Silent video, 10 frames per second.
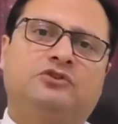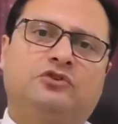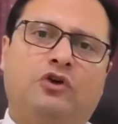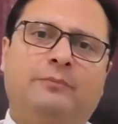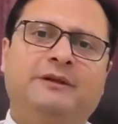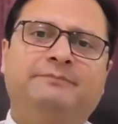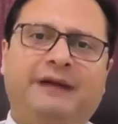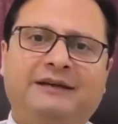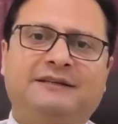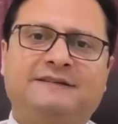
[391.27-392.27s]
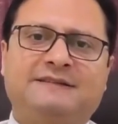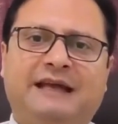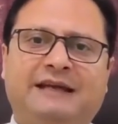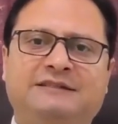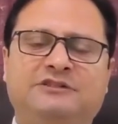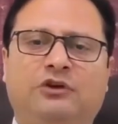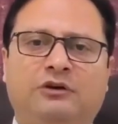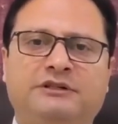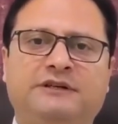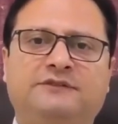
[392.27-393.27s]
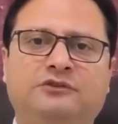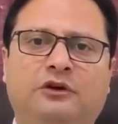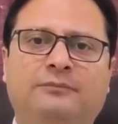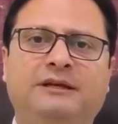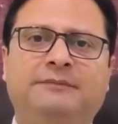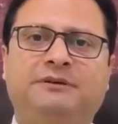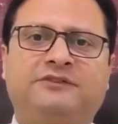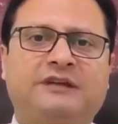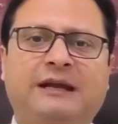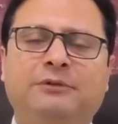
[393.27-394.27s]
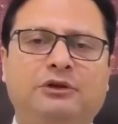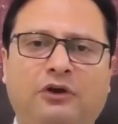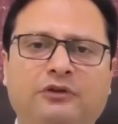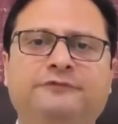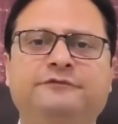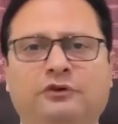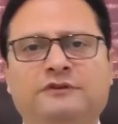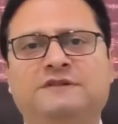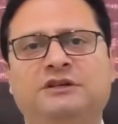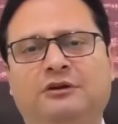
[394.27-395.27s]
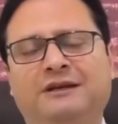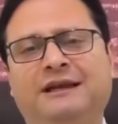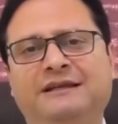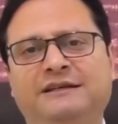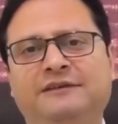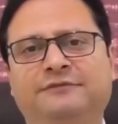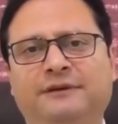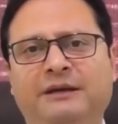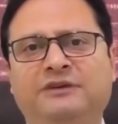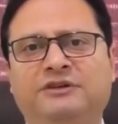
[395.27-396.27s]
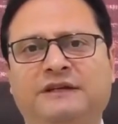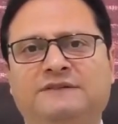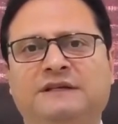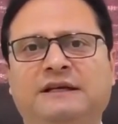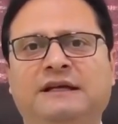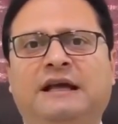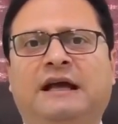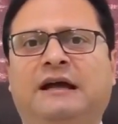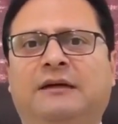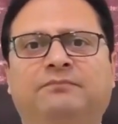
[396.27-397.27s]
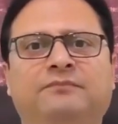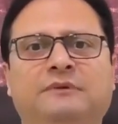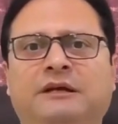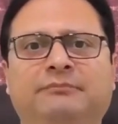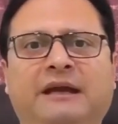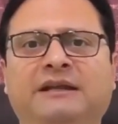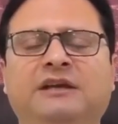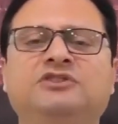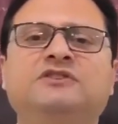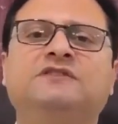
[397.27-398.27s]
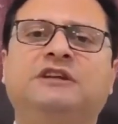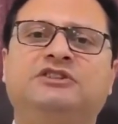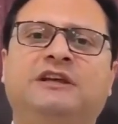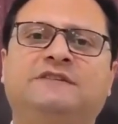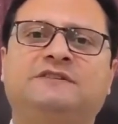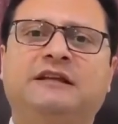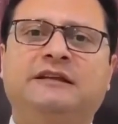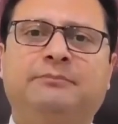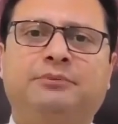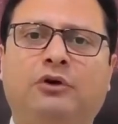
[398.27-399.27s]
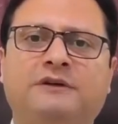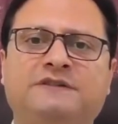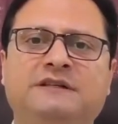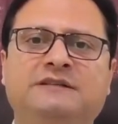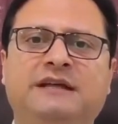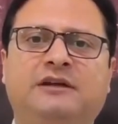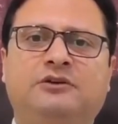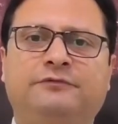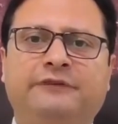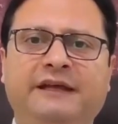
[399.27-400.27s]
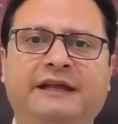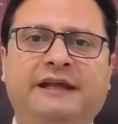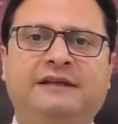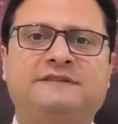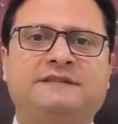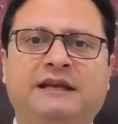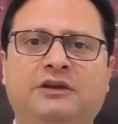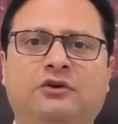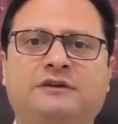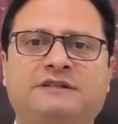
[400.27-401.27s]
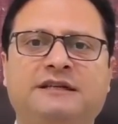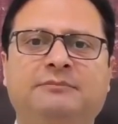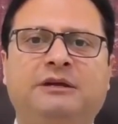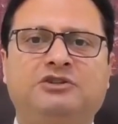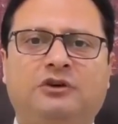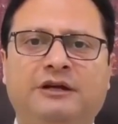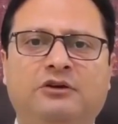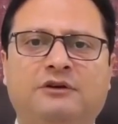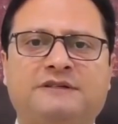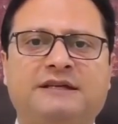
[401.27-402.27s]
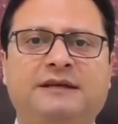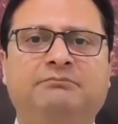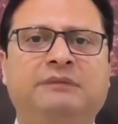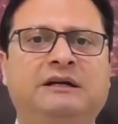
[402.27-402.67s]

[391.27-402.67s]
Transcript: common practice that doctors normally prescribe a lot of non-steroidal anti-inflammatories. Medications such as naproxen, diclofenac, celecoxib, etoricoxib,